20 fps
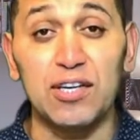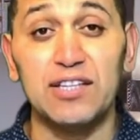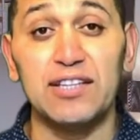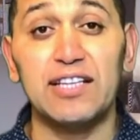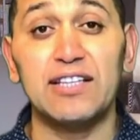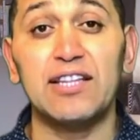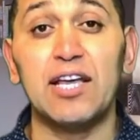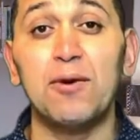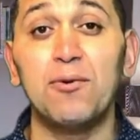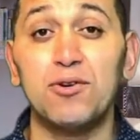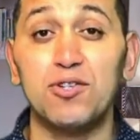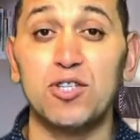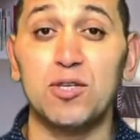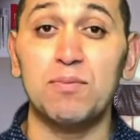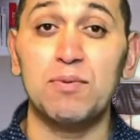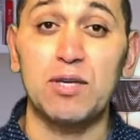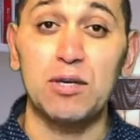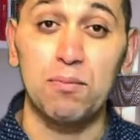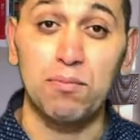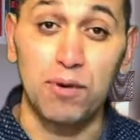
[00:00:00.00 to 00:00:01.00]
that they were to
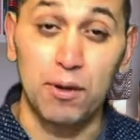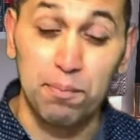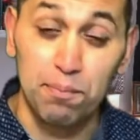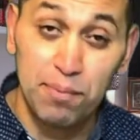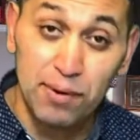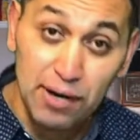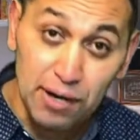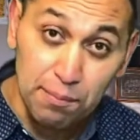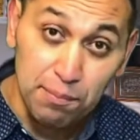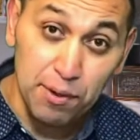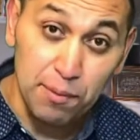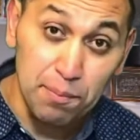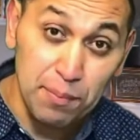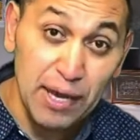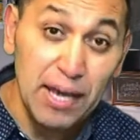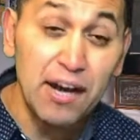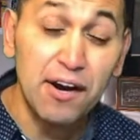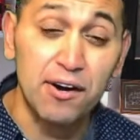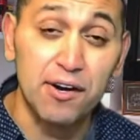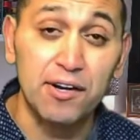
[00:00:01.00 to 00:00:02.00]
be
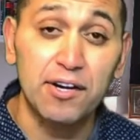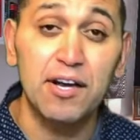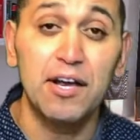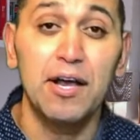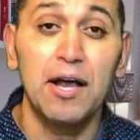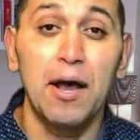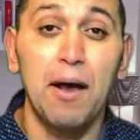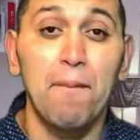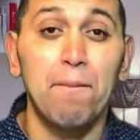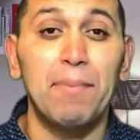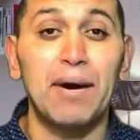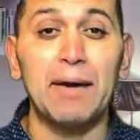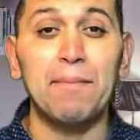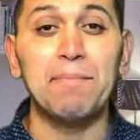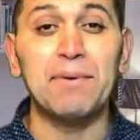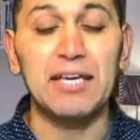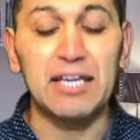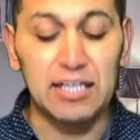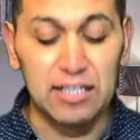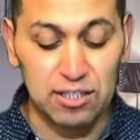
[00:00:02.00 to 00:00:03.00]
prepared by
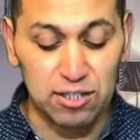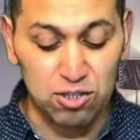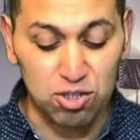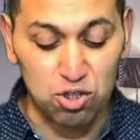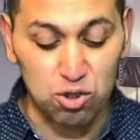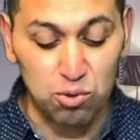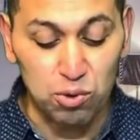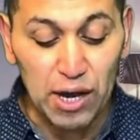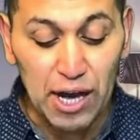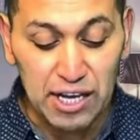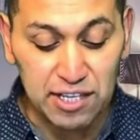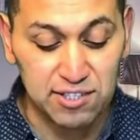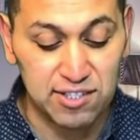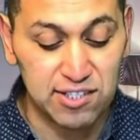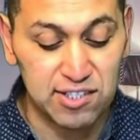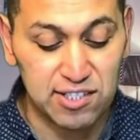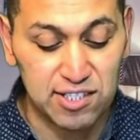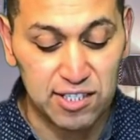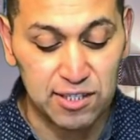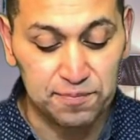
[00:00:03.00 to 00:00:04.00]
being
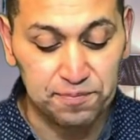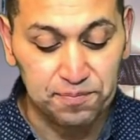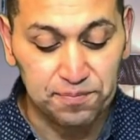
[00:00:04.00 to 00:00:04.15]
dressed.